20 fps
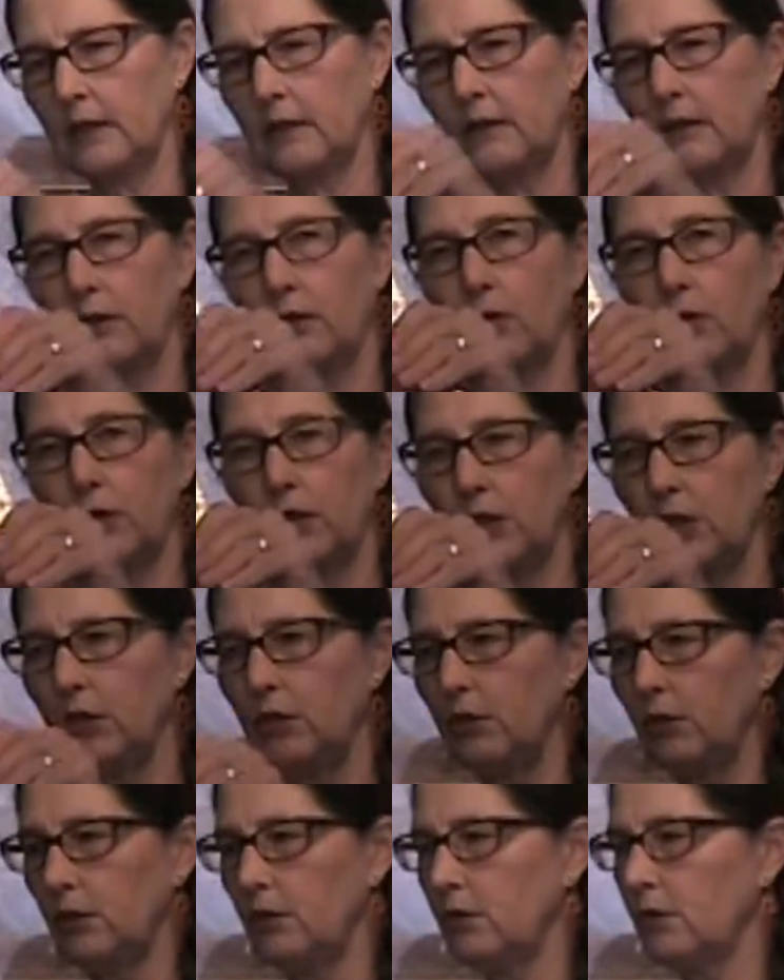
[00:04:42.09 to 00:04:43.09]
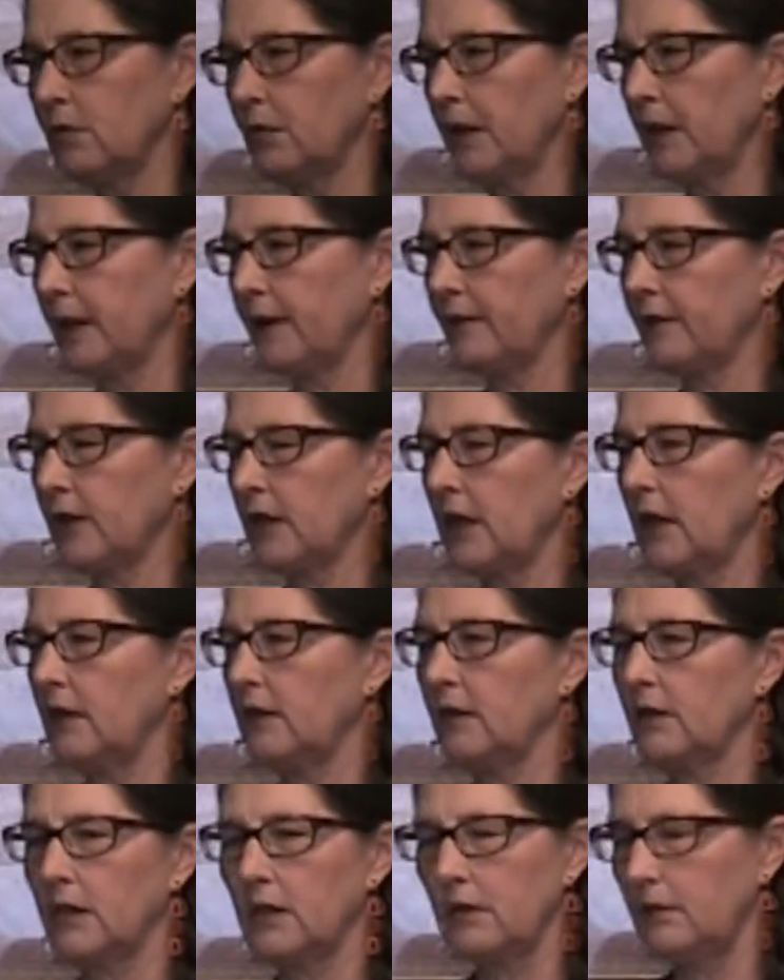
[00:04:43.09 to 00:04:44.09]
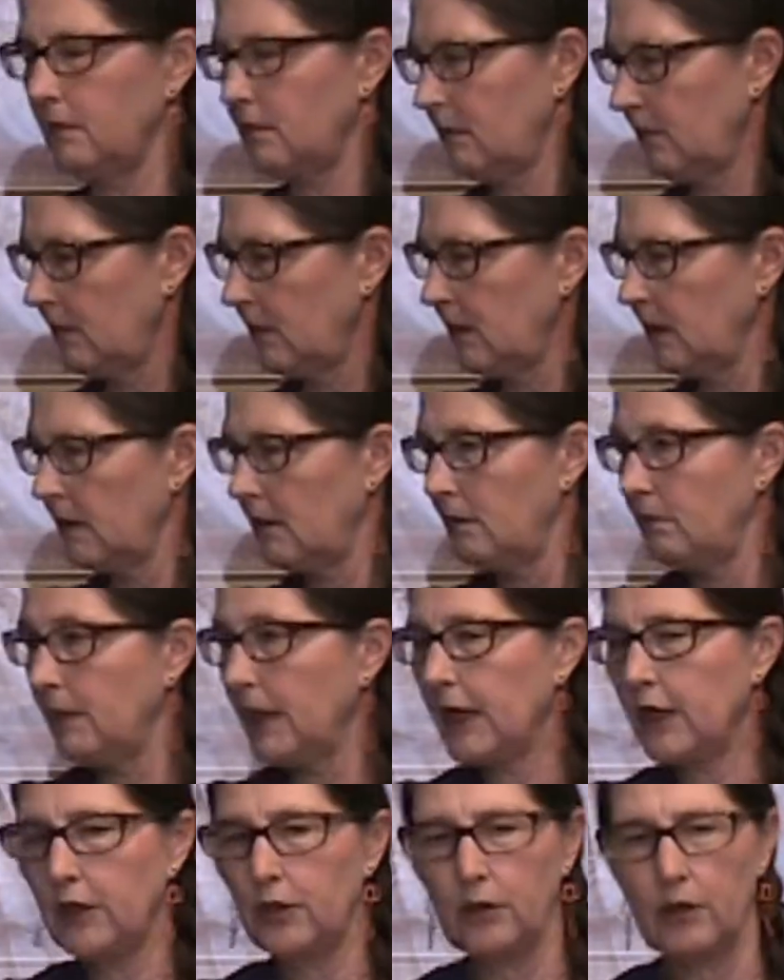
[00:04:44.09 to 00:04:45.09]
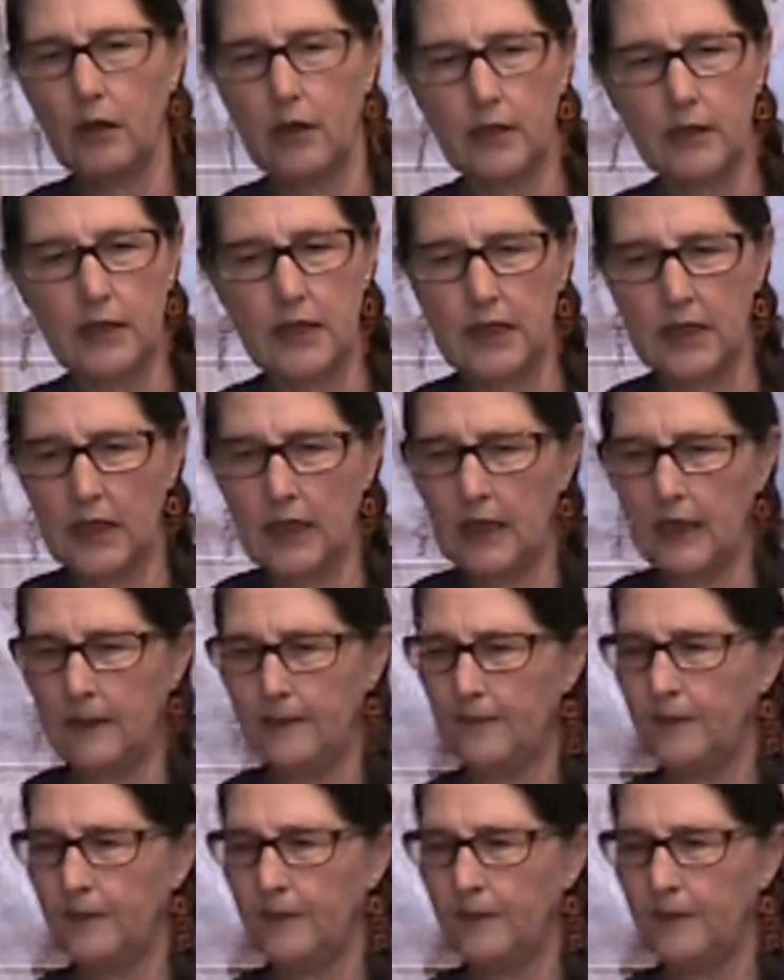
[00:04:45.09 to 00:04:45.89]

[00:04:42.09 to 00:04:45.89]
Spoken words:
Of course, you use whatever colors make your heart sing.